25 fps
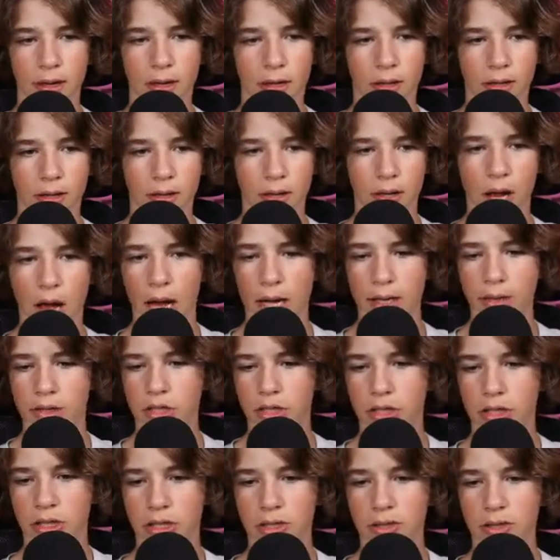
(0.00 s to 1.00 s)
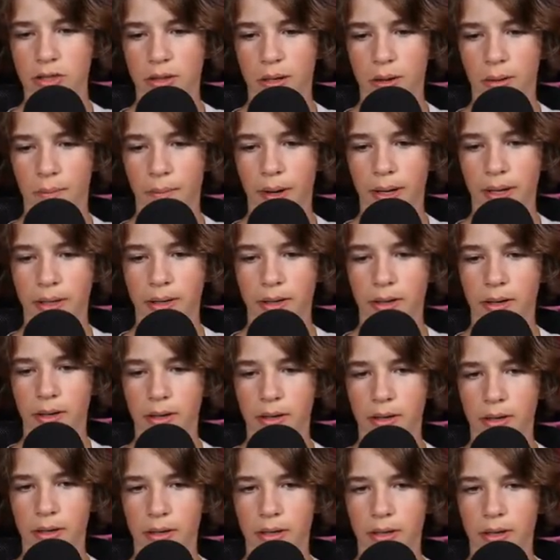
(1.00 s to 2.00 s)
Uh, GG's, but
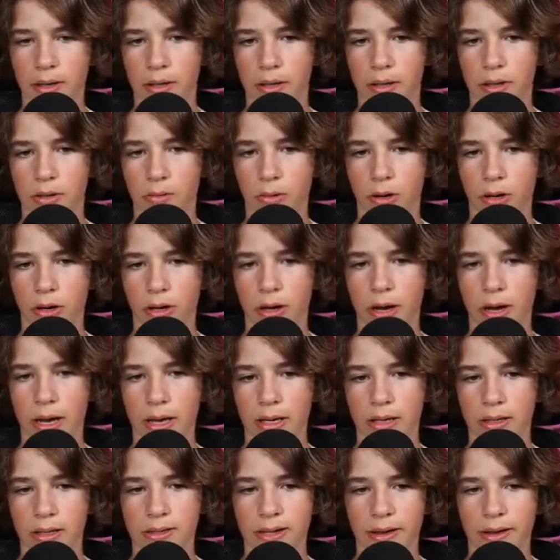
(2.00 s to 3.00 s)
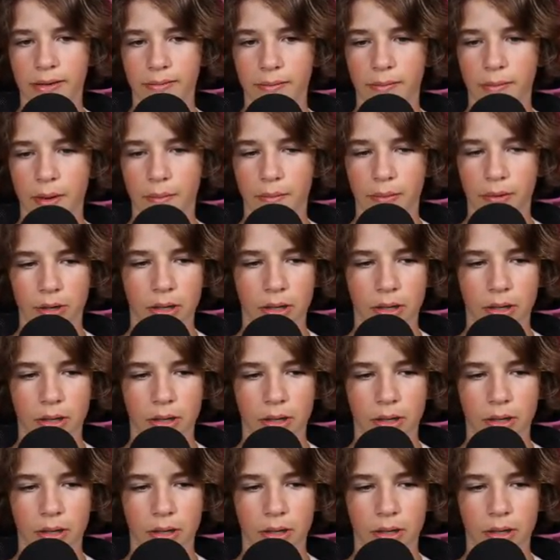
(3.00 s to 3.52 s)
you, you were a 7 member.